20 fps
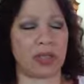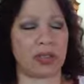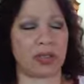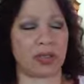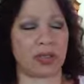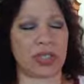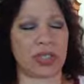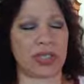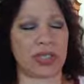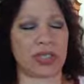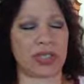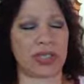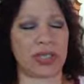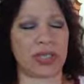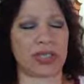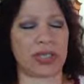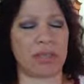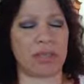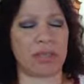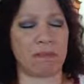So she's
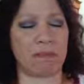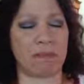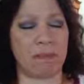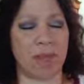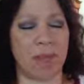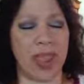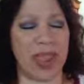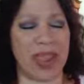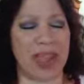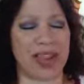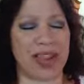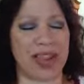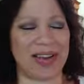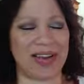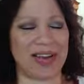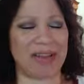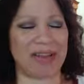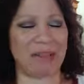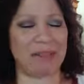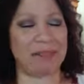like the
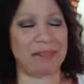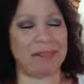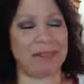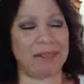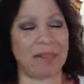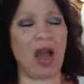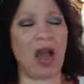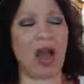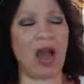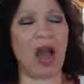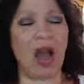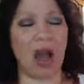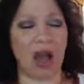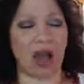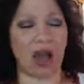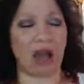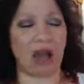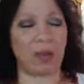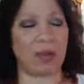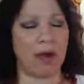main
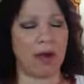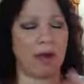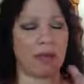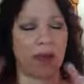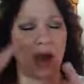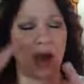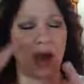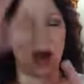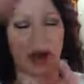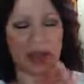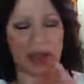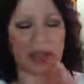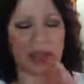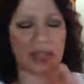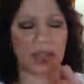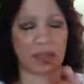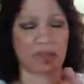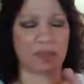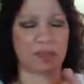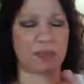hub of all
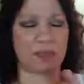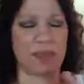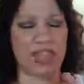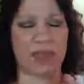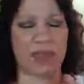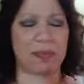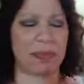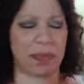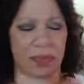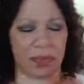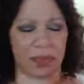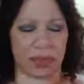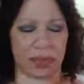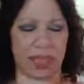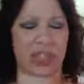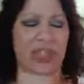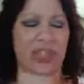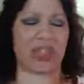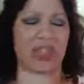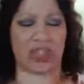these other
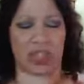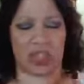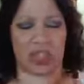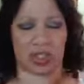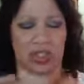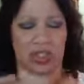people that